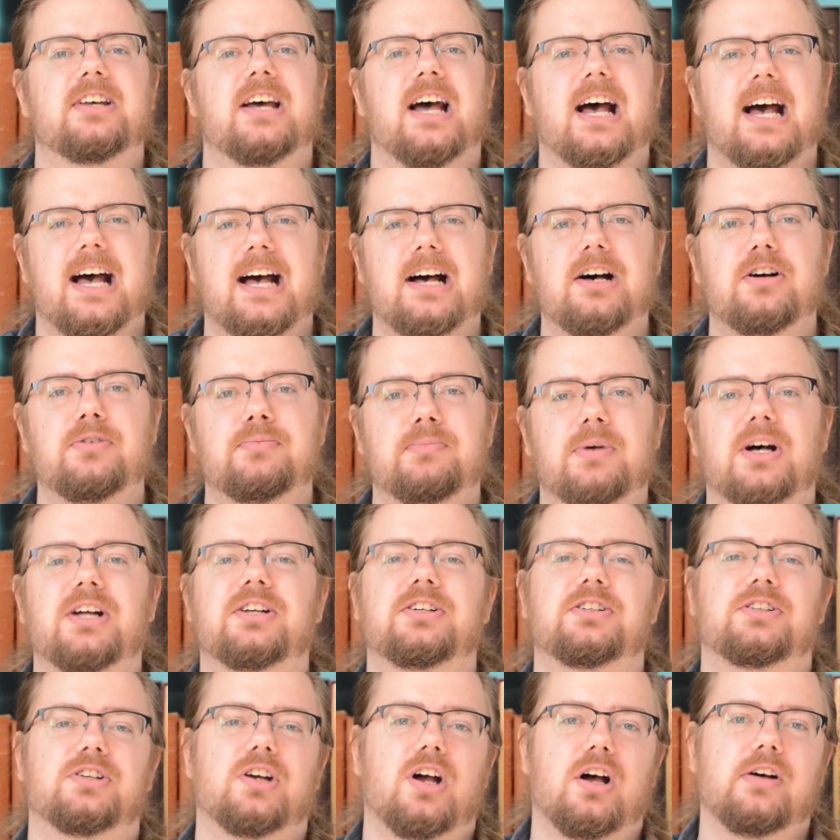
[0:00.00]
how
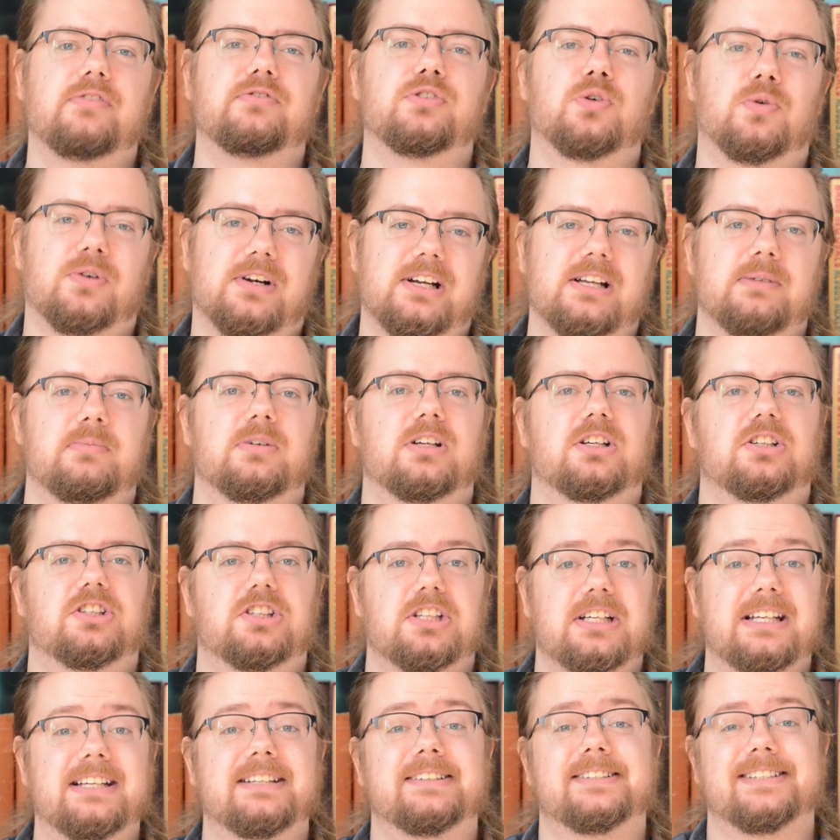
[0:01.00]
much of your image
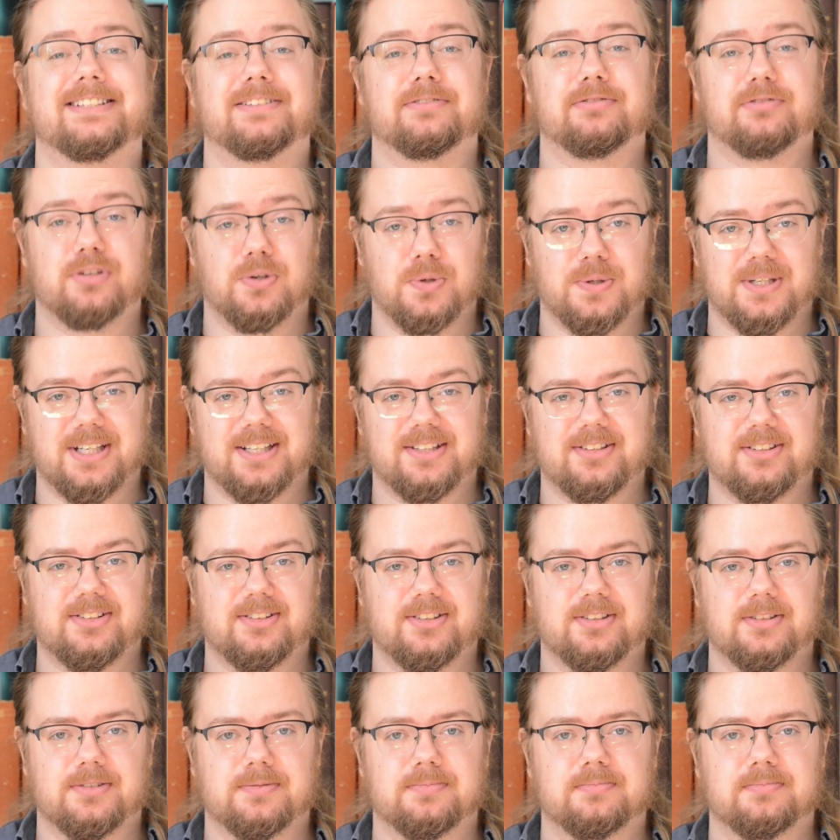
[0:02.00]
is in focus.